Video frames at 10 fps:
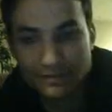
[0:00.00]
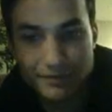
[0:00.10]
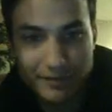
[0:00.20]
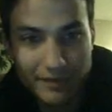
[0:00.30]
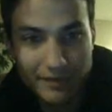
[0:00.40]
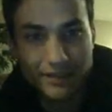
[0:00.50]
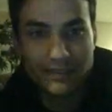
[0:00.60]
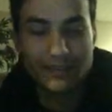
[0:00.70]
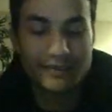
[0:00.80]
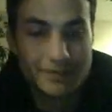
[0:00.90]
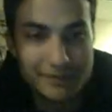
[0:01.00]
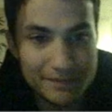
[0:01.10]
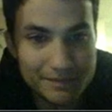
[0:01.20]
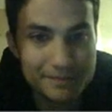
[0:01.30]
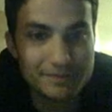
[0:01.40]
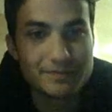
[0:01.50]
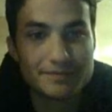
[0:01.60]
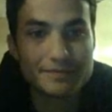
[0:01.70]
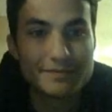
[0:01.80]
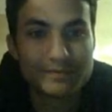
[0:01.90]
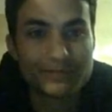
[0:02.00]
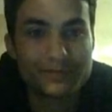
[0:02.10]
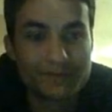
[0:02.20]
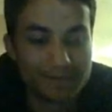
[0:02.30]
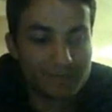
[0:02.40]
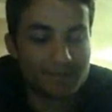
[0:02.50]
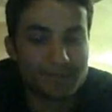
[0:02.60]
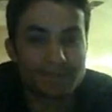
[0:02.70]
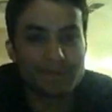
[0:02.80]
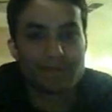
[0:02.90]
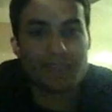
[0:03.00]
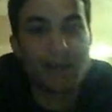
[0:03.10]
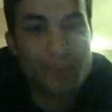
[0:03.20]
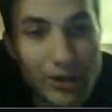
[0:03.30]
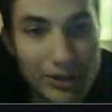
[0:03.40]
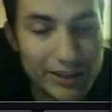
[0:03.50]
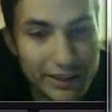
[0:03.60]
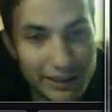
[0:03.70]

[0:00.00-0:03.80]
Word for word: We're just choosing two different ways to call two different things to call it. I'm calling it an